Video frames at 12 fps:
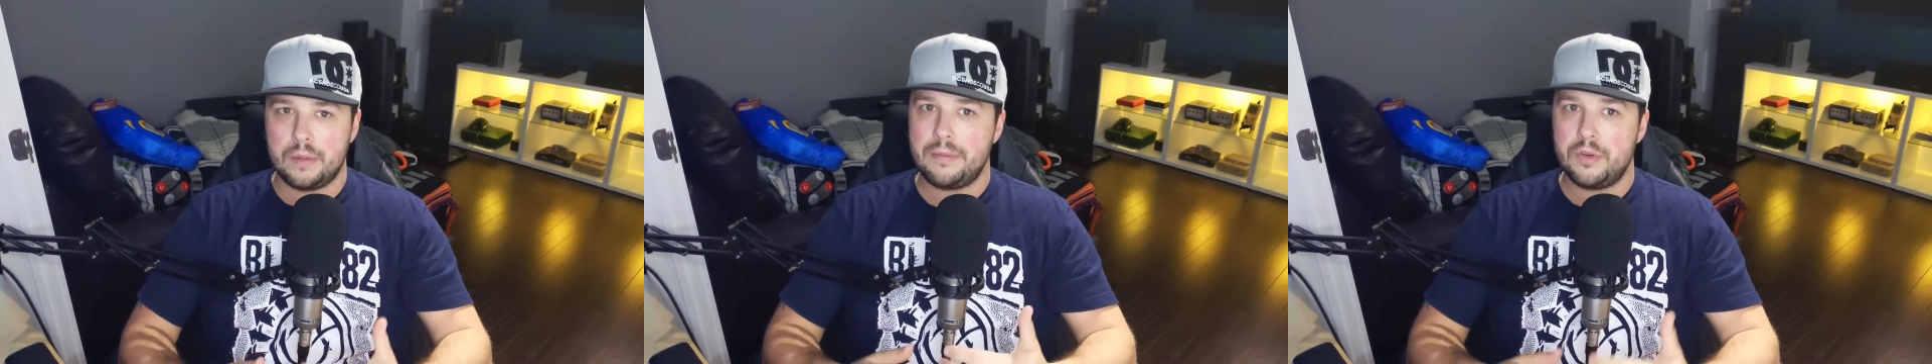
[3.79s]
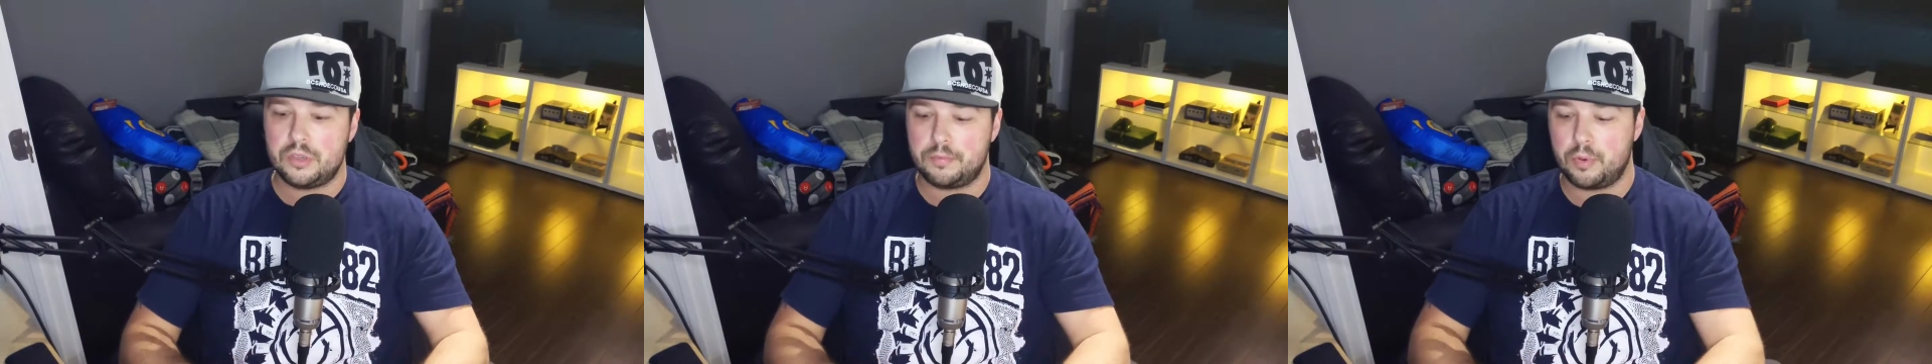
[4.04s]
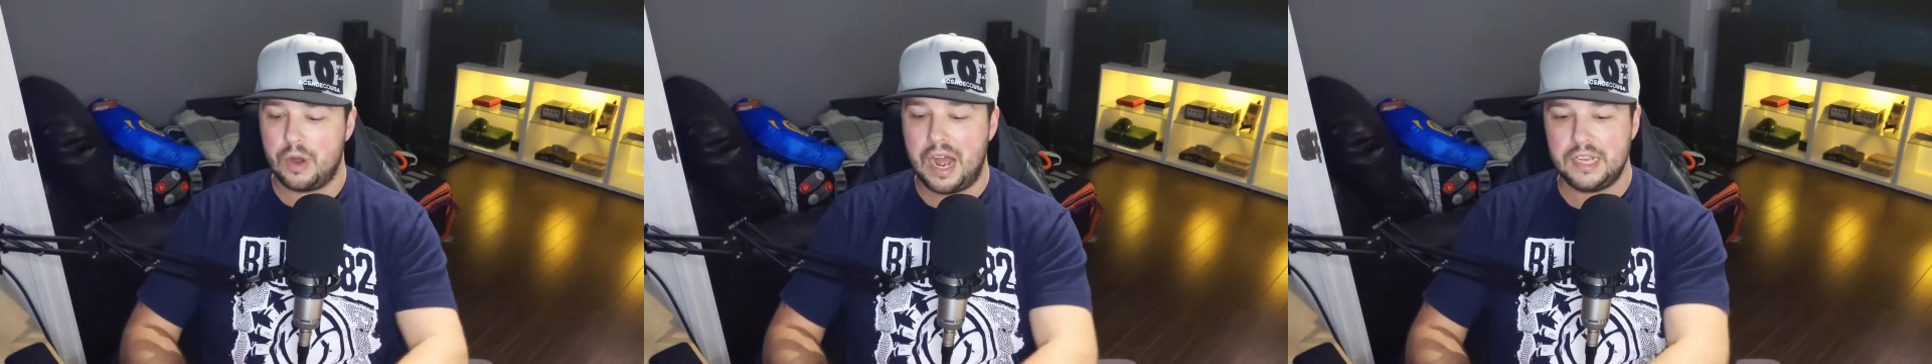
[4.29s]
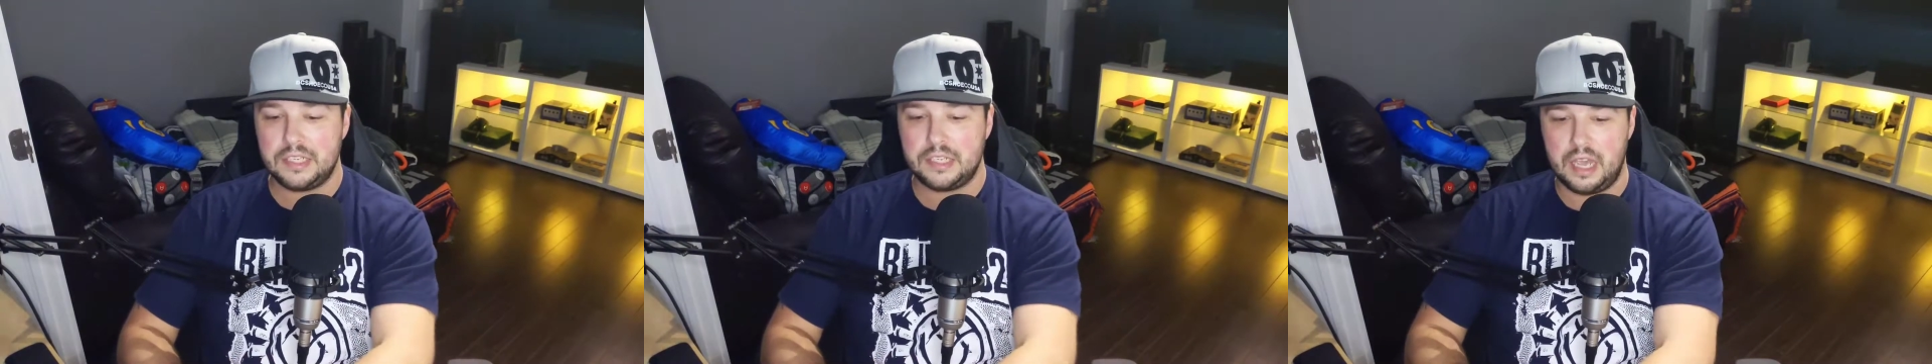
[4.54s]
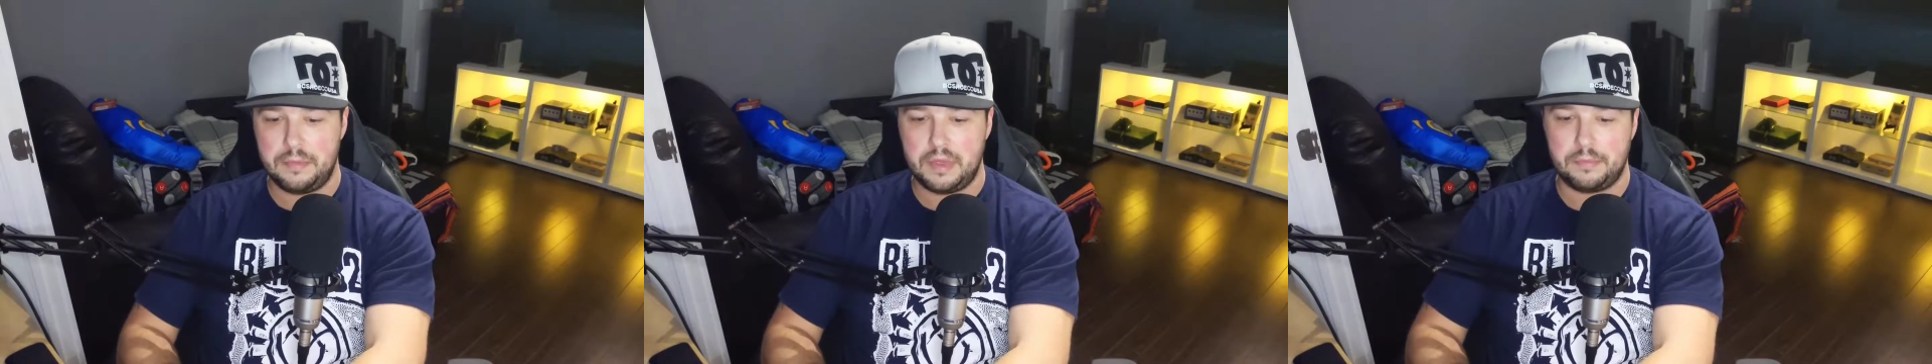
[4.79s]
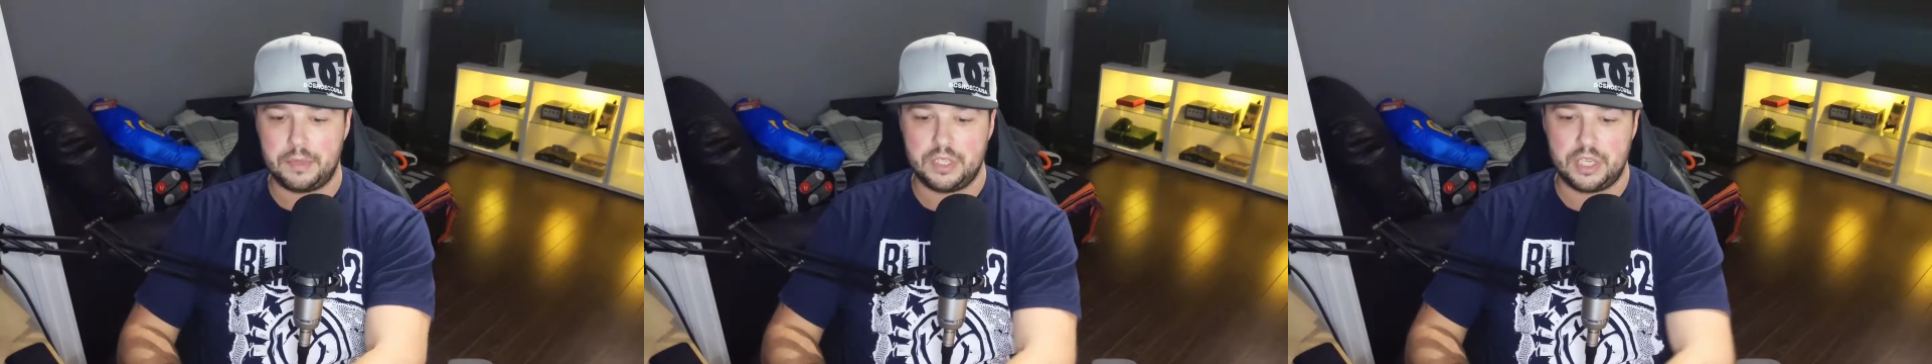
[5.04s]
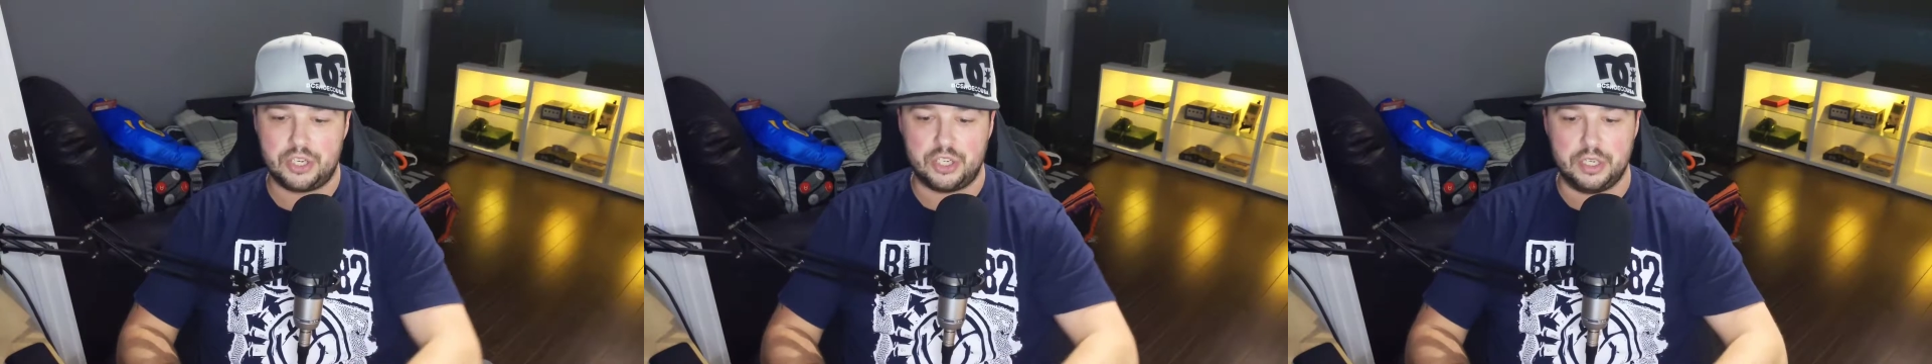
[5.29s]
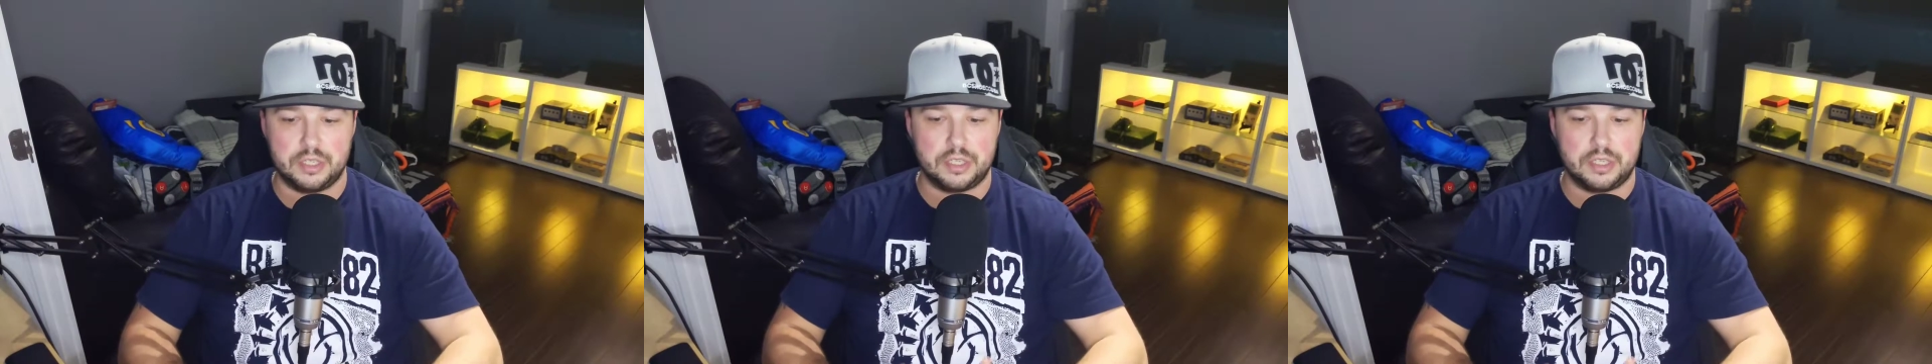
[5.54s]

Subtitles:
most prized gaming possessions